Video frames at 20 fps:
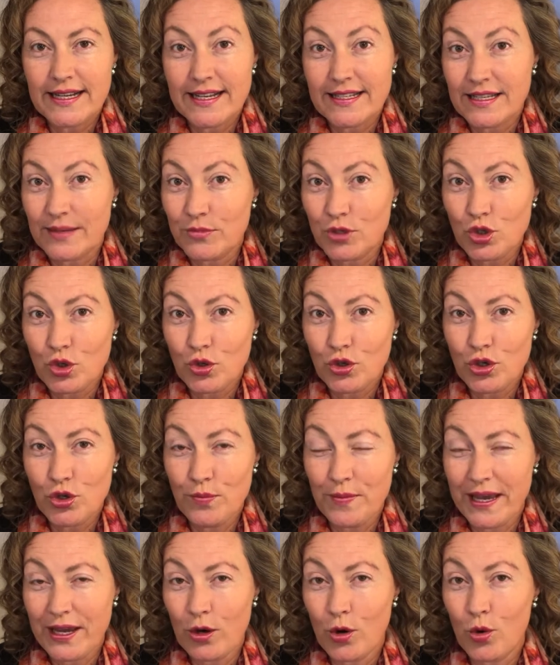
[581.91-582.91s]
as I'm sure you
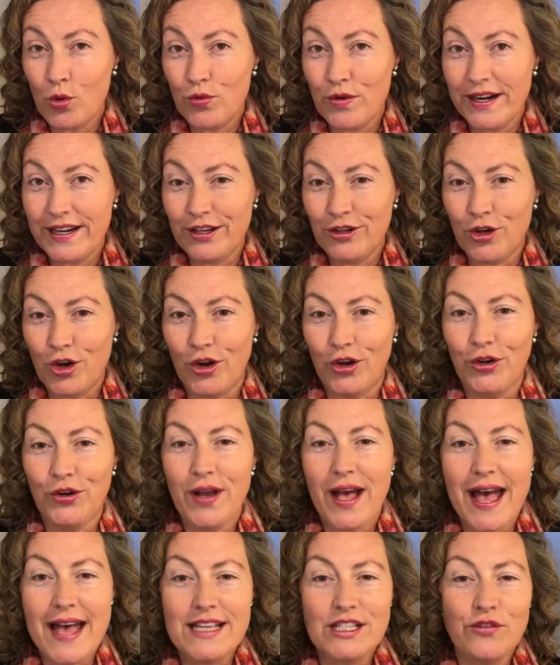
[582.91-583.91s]
may already know,
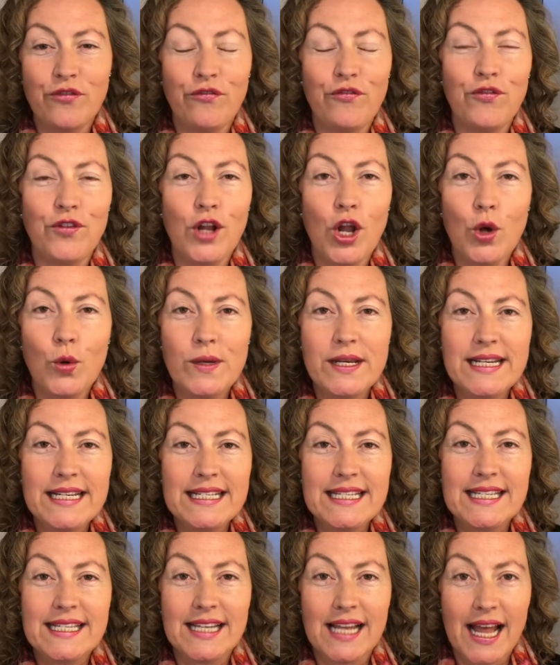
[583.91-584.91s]
as flowing
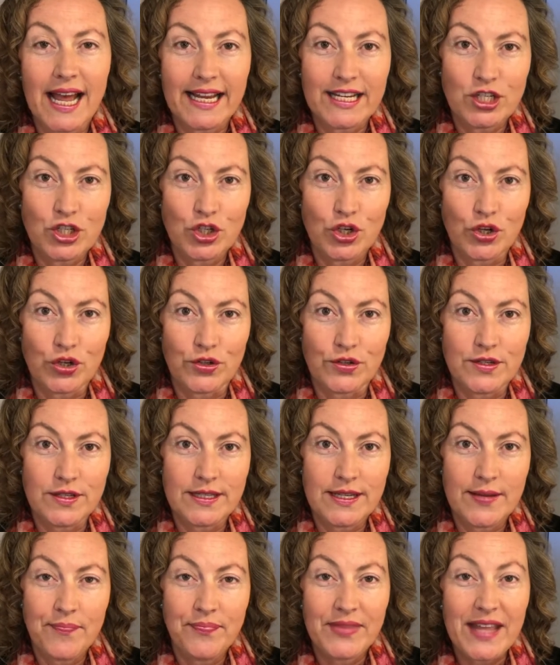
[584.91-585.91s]

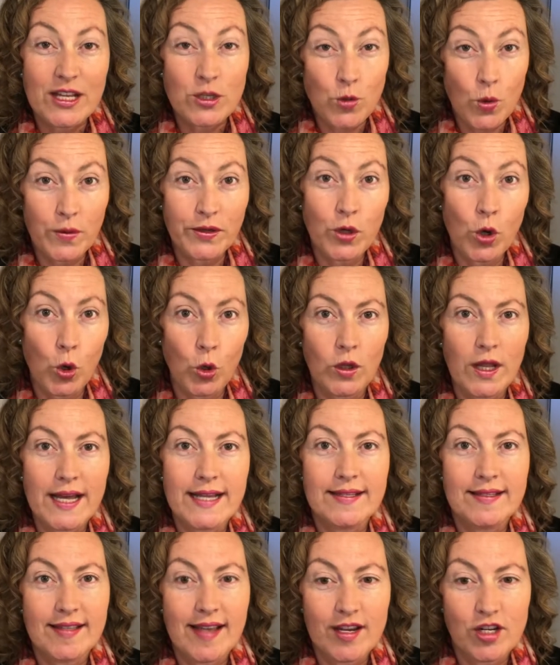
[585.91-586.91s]
slideshows. That's what we call a
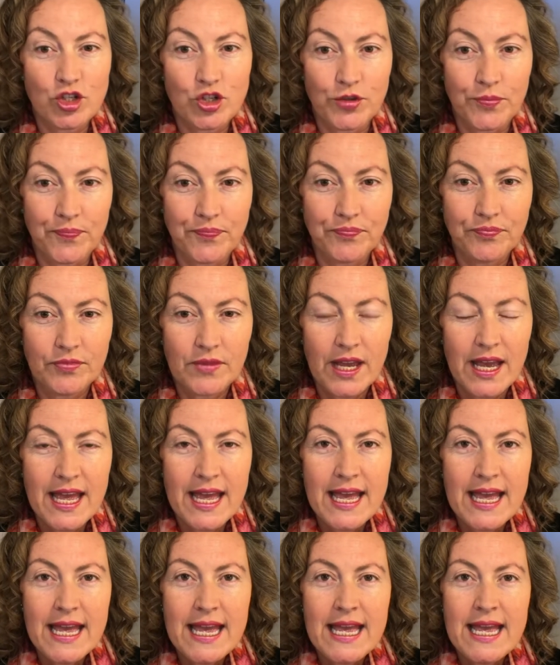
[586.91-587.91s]
session.
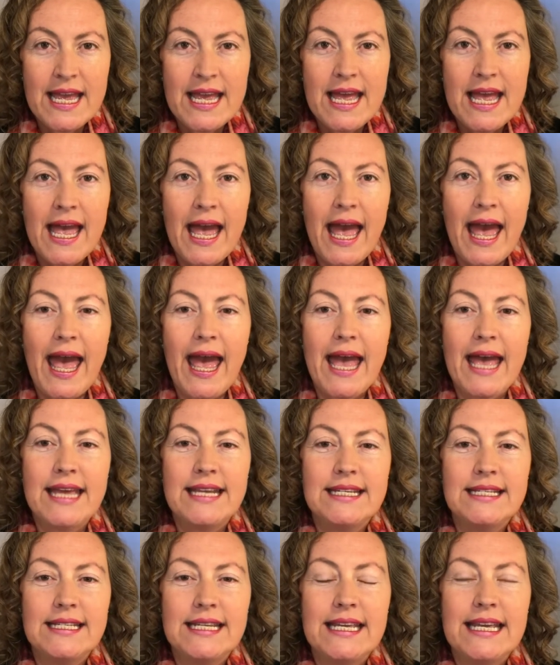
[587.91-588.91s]

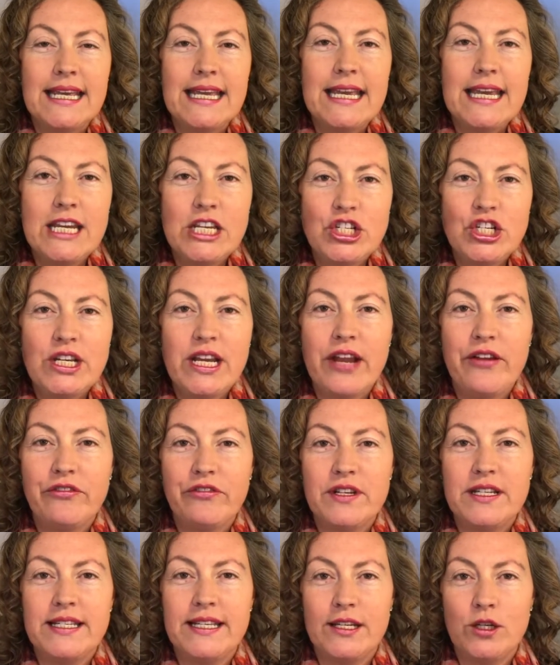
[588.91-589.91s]
And each and
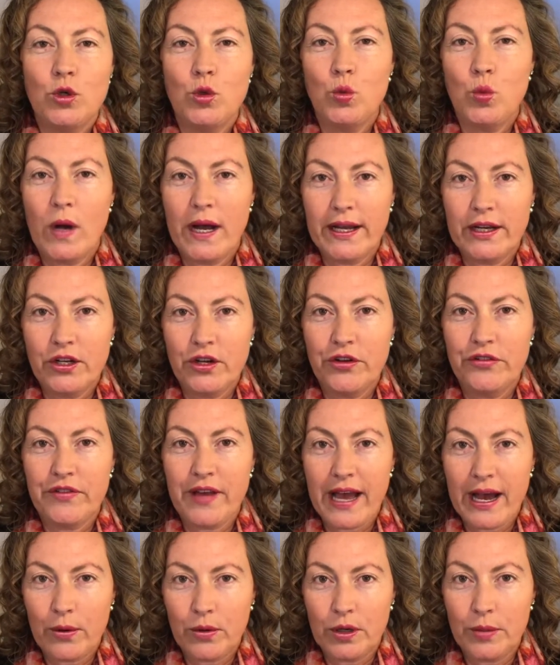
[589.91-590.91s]
every single one of
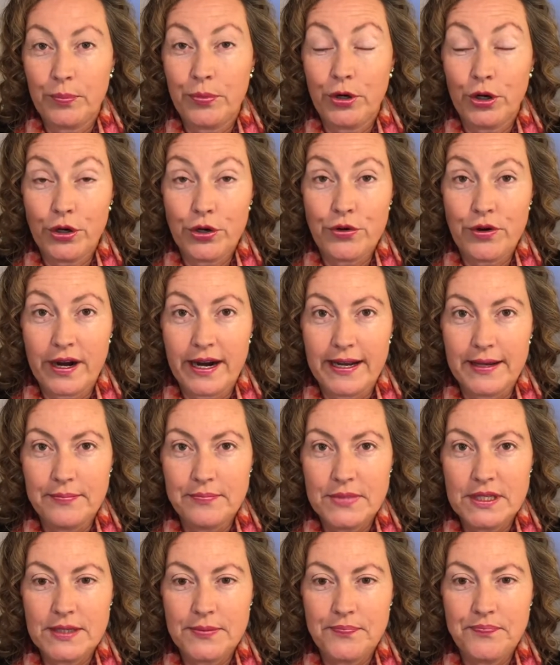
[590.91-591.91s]
our
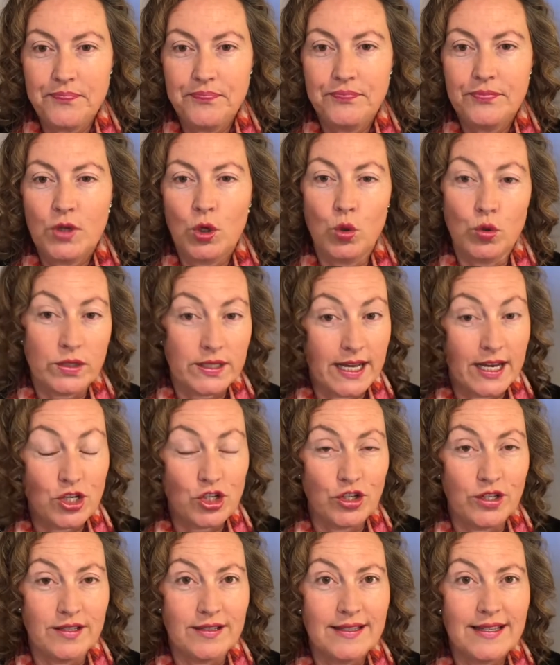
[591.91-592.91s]
programs or
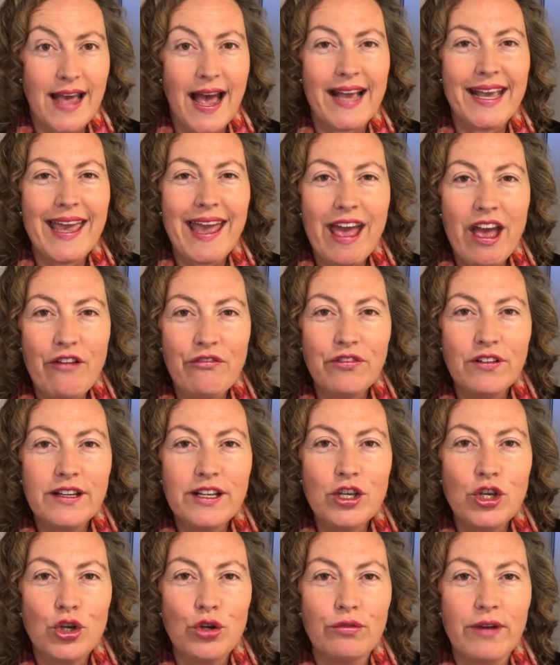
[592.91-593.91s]
sessions are carefully
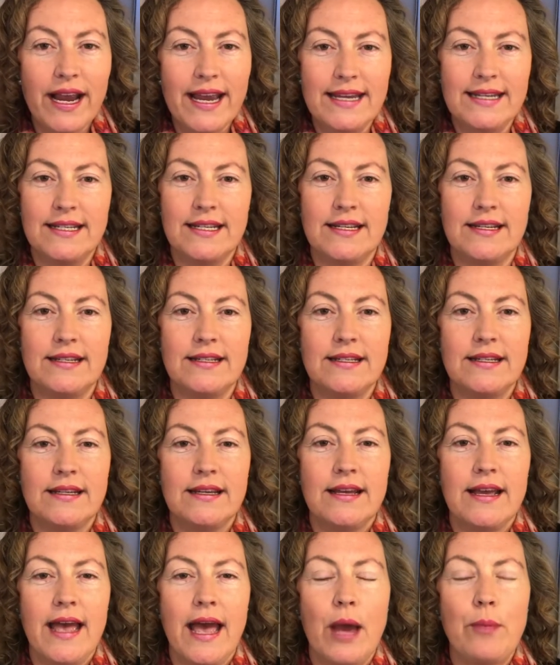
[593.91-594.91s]
curated
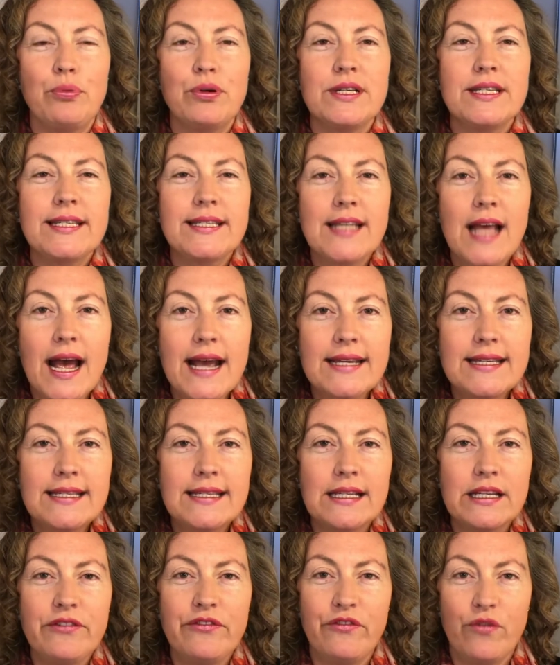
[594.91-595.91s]
and
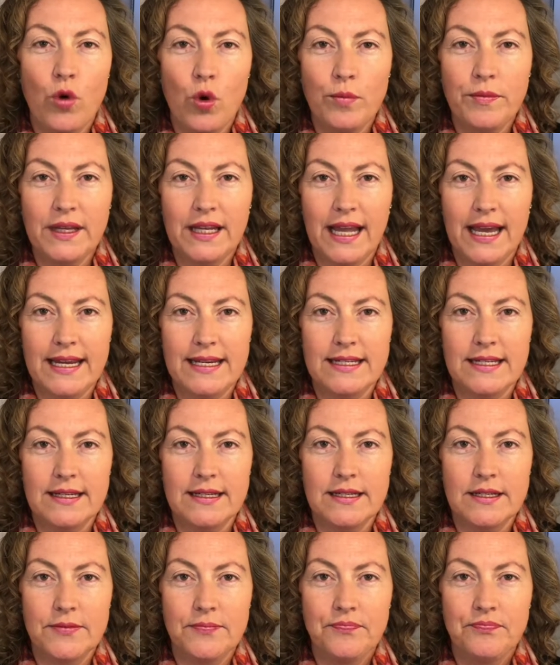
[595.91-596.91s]
precisely formulated.